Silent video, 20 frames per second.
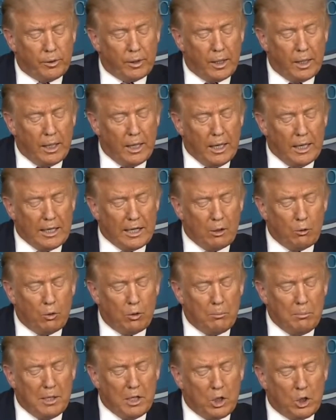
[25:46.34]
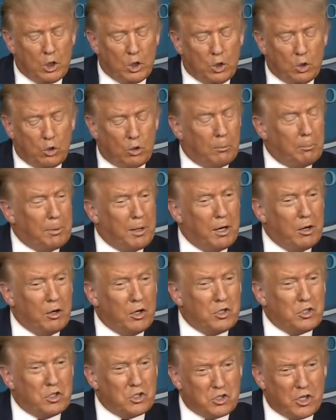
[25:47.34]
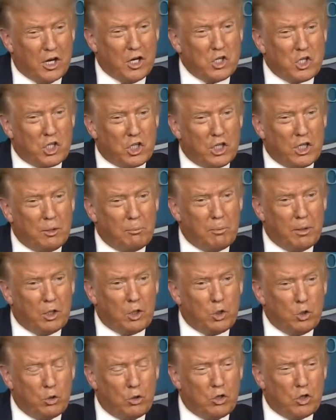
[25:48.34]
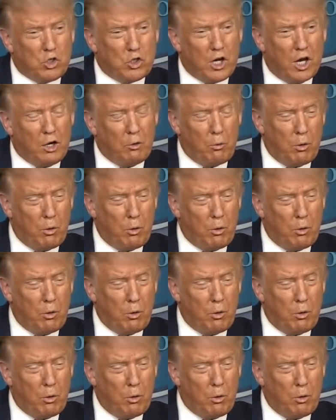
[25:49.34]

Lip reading: And that would mean to the parents, essentially, but to the child.